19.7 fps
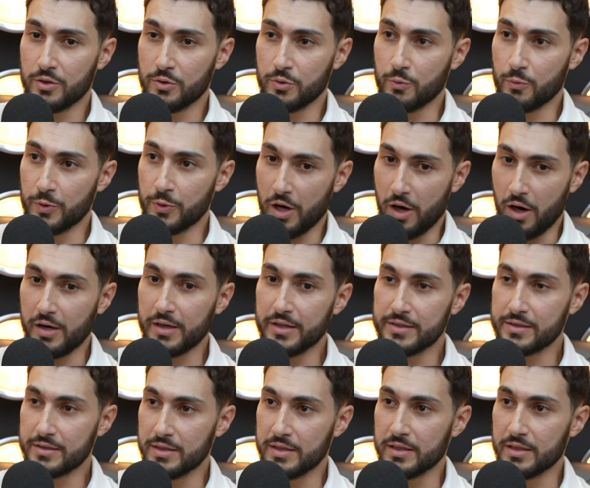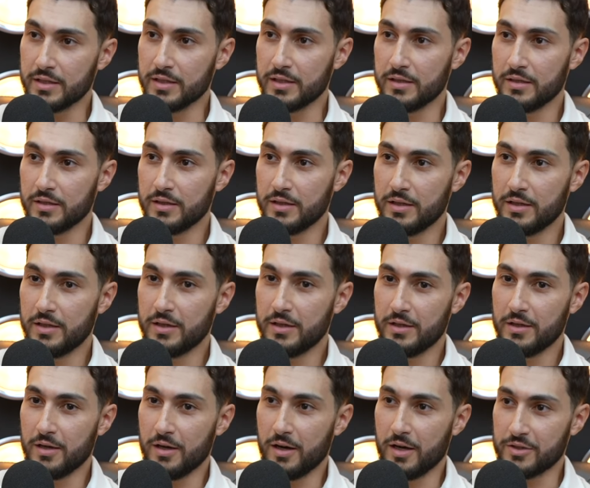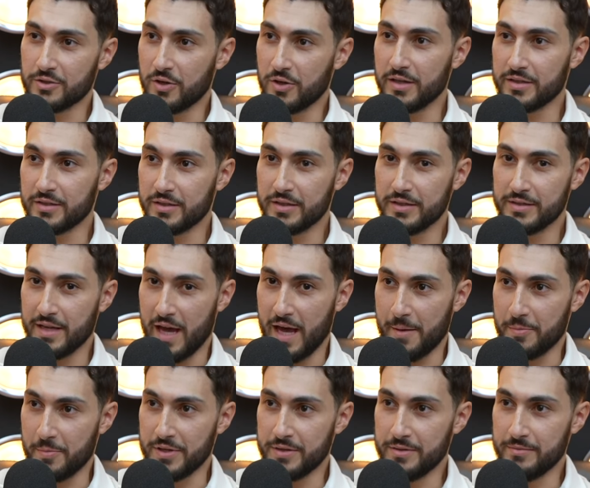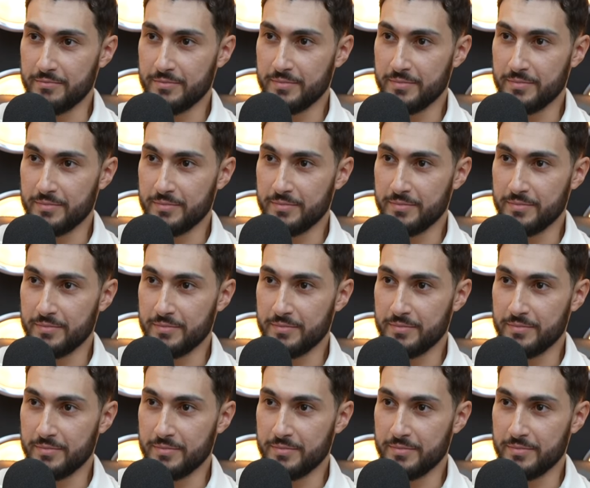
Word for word: we are seeing atrocities happen,